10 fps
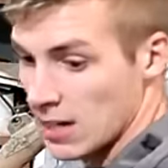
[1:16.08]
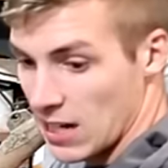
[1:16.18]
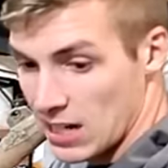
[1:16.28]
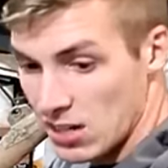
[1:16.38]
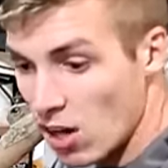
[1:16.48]

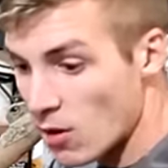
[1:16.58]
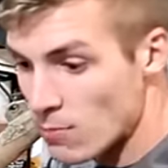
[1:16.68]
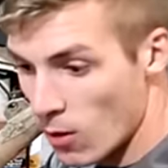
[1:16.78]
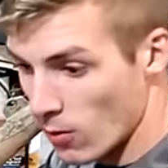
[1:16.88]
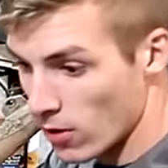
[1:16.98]
Like on a
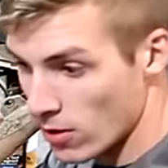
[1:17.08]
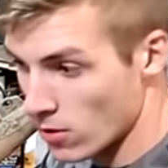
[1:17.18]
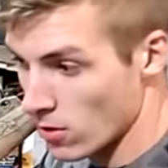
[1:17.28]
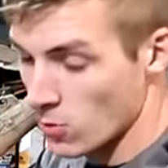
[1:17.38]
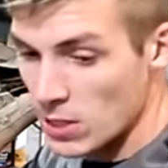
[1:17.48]
lawnmower
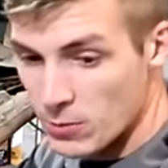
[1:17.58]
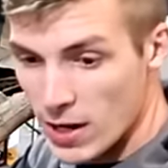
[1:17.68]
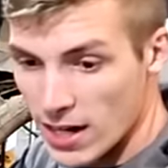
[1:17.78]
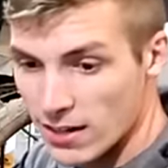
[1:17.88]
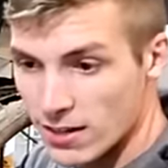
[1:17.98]
or a weed
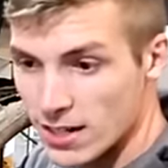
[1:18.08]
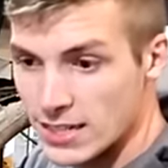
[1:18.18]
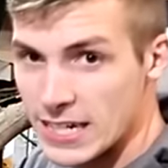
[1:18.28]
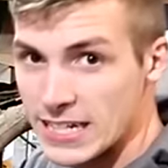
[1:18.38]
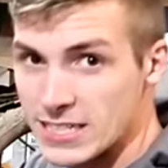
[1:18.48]
whacker,
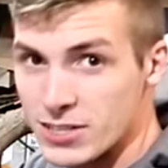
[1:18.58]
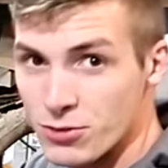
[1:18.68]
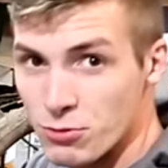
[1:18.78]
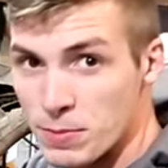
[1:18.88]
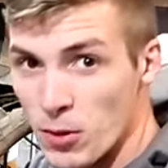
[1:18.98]
it takes
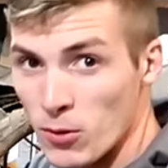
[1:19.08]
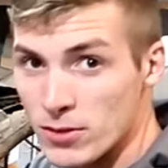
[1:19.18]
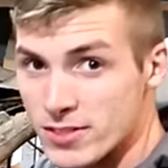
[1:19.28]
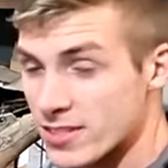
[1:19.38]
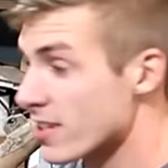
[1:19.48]
3
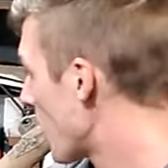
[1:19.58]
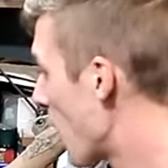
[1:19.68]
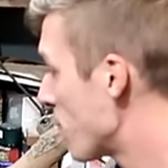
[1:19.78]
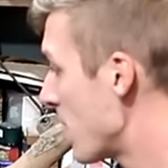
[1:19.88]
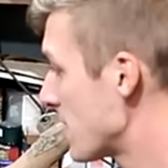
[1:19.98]
bolts.
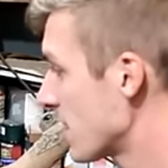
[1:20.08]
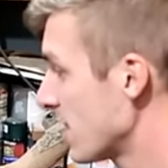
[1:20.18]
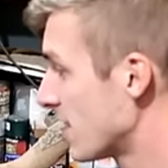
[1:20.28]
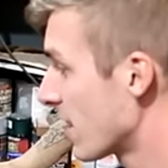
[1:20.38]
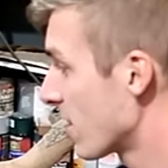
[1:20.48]
I've
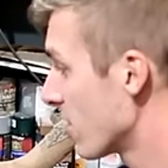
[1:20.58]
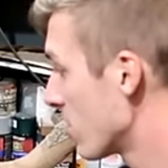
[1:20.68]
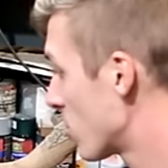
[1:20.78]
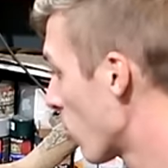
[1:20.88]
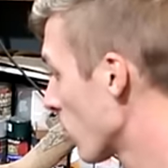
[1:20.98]
basically
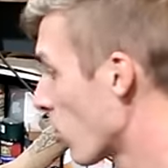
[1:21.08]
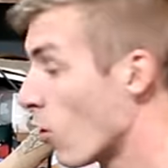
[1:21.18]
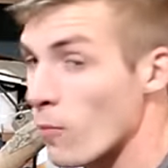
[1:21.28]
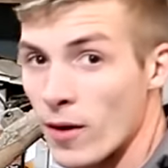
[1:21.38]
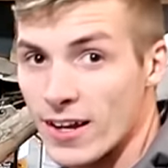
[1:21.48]
torn the
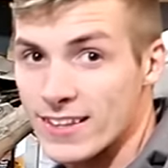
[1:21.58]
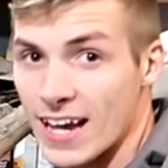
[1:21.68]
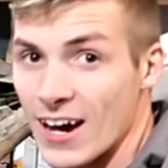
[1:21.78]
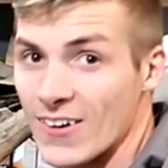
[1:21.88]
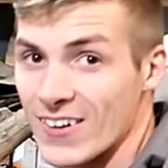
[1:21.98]
whole bike
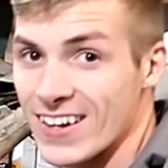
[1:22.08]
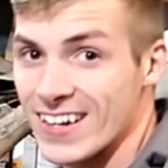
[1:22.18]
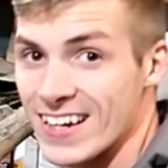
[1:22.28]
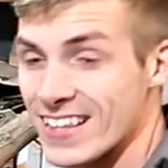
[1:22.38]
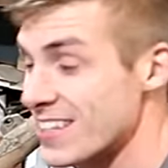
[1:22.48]
down,
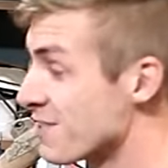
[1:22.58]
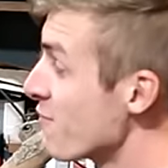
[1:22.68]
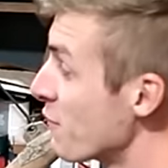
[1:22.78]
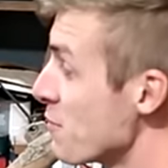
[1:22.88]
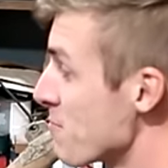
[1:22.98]
at
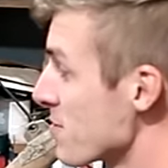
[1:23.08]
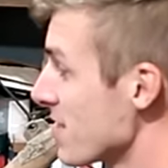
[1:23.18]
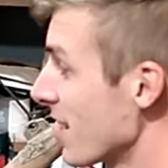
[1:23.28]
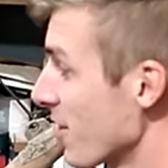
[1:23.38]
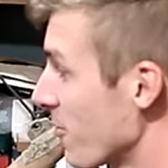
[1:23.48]
least
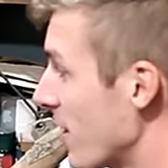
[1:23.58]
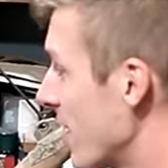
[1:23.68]
50% of the